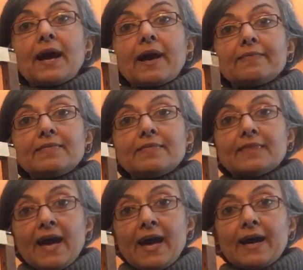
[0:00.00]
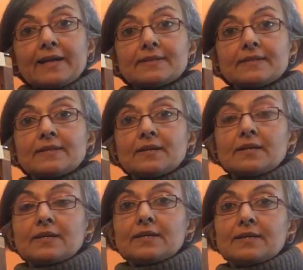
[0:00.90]
And that
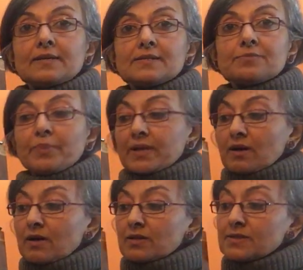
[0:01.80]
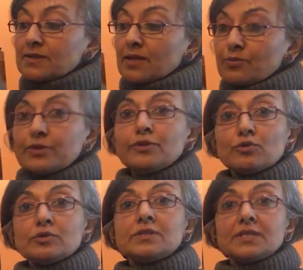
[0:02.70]
is because they would
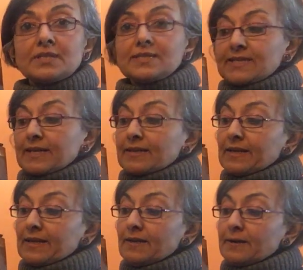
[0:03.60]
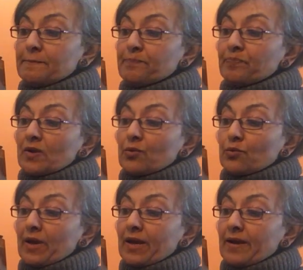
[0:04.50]
use this technique
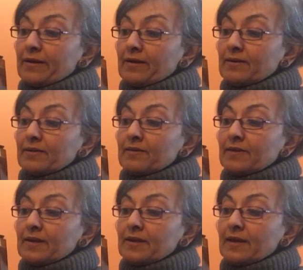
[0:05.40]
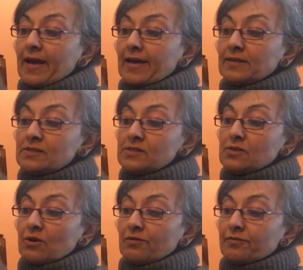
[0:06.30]
where the ends
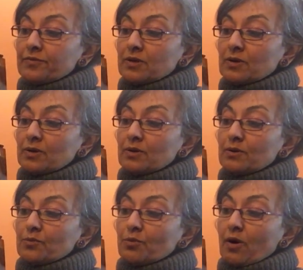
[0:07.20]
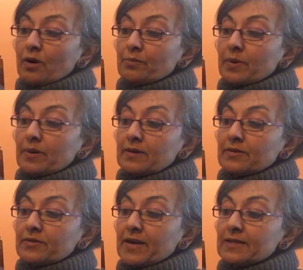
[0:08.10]
of the warp
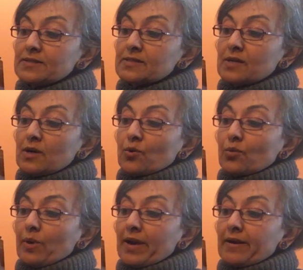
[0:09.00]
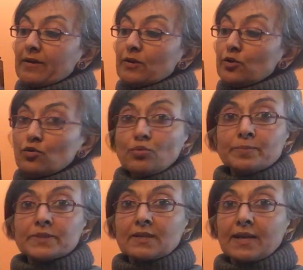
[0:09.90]
threads were
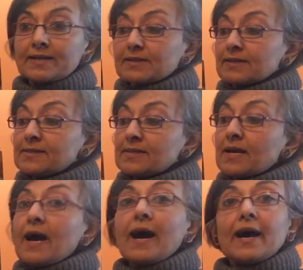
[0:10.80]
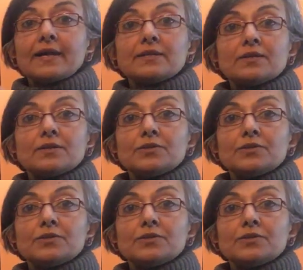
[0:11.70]
looped like this, and